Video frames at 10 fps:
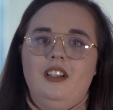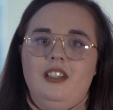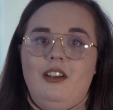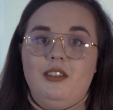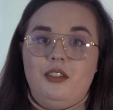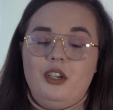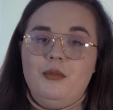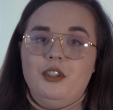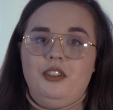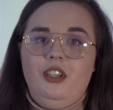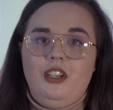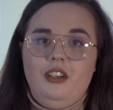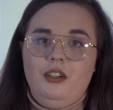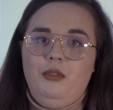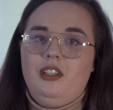There is so much that you can
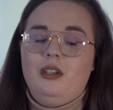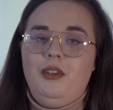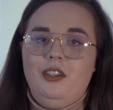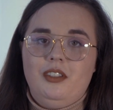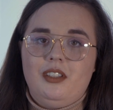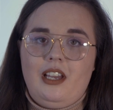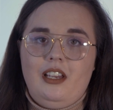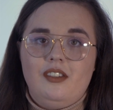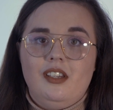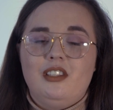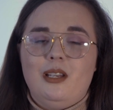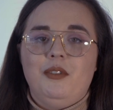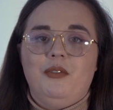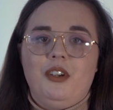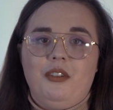do with computer science in
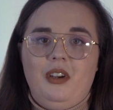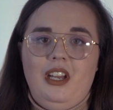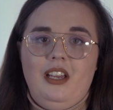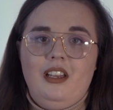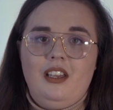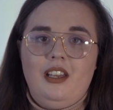terms of a career.